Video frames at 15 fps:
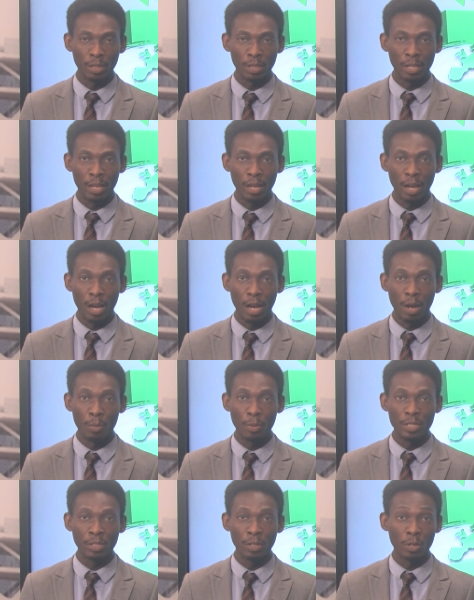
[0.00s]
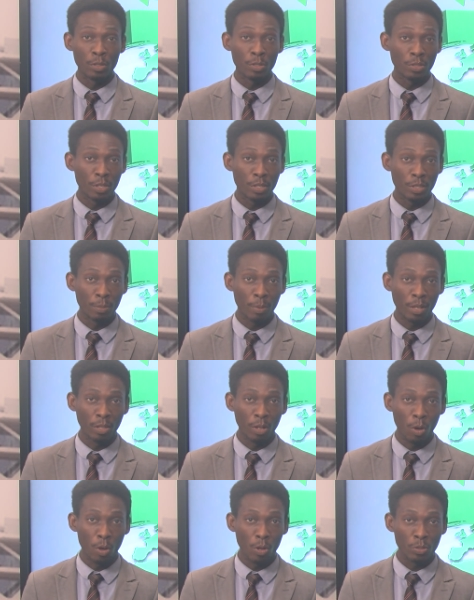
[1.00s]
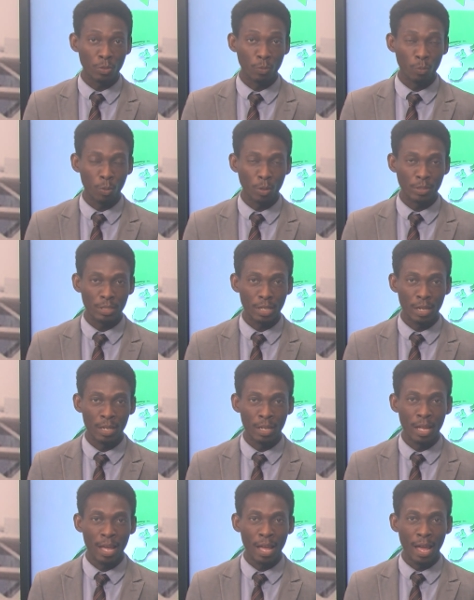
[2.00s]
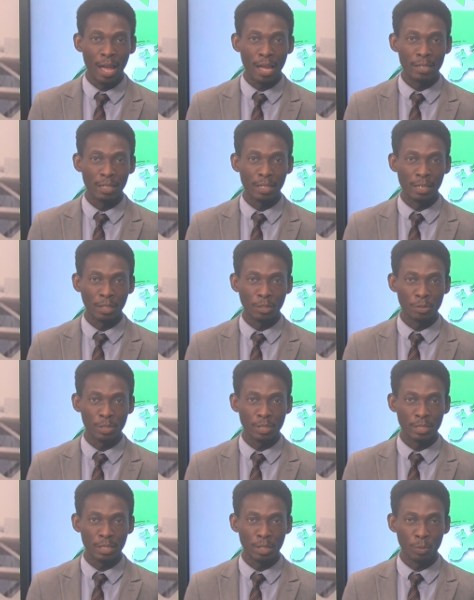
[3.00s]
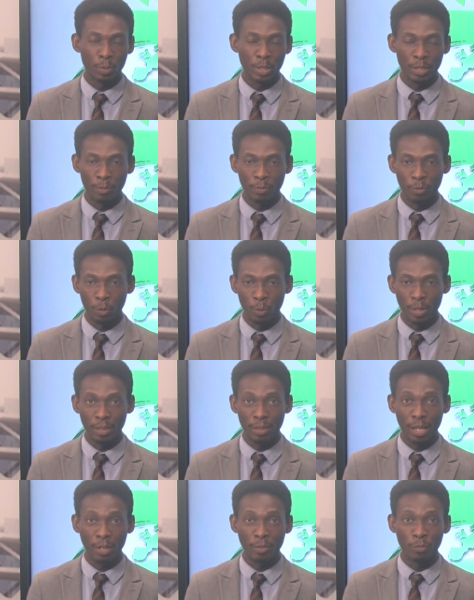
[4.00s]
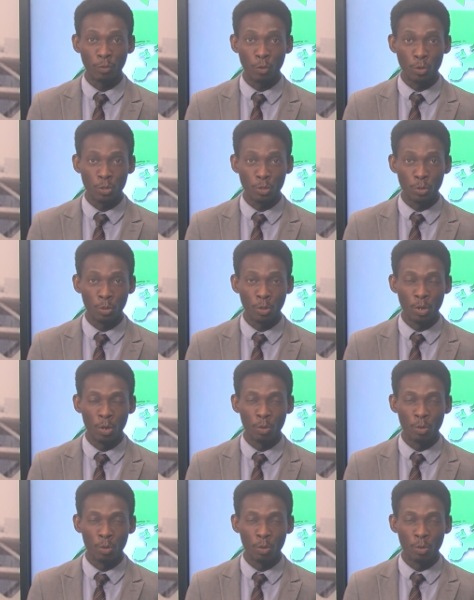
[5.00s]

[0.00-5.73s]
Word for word: They are raising concerns about the cost of water and electricity. We keep following that for you.